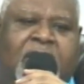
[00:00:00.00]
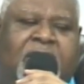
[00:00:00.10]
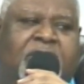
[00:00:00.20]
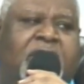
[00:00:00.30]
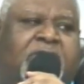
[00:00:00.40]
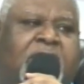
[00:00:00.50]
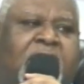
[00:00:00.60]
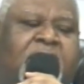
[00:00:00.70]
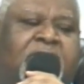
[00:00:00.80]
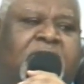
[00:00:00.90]
Then he
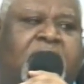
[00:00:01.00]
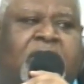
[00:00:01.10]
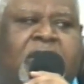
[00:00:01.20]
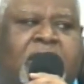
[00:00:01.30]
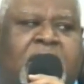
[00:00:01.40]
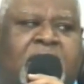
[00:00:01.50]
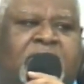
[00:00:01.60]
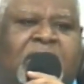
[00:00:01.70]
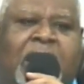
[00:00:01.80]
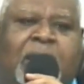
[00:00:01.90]
says,
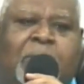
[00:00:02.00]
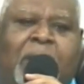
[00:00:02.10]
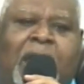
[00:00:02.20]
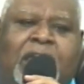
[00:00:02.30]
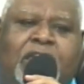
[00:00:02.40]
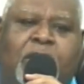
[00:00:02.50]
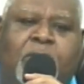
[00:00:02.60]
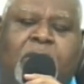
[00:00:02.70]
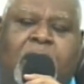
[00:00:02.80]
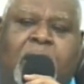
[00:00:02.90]
Take my
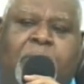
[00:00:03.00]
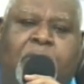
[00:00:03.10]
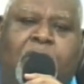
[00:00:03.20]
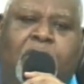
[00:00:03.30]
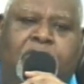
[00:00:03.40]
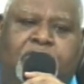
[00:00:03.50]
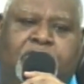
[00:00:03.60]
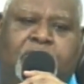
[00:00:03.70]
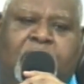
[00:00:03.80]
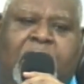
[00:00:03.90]
yoke upon
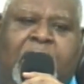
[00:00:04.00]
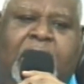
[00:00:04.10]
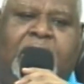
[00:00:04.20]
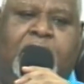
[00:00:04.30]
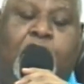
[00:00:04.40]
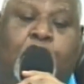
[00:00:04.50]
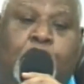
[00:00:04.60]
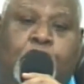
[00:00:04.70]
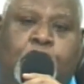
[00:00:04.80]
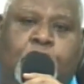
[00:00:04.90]
you and
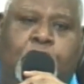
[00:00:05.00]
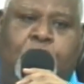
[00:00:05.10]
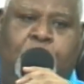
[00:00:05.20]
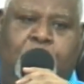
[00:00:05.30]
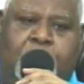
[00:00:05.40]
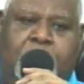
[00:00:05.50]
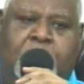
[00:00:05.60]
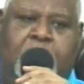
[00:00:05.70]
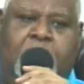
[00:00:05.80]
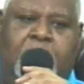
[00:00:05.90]

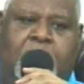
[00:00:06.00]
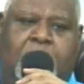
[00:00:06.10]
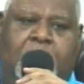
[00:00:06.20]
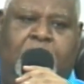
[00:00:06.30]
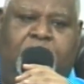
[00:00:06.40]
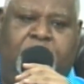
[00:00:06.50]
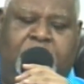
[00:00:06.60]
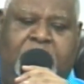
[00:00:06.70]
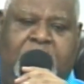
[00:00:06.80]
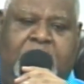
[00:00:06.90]
learn of
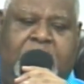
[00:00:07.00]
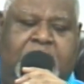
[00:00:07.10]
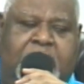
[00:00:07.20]
me.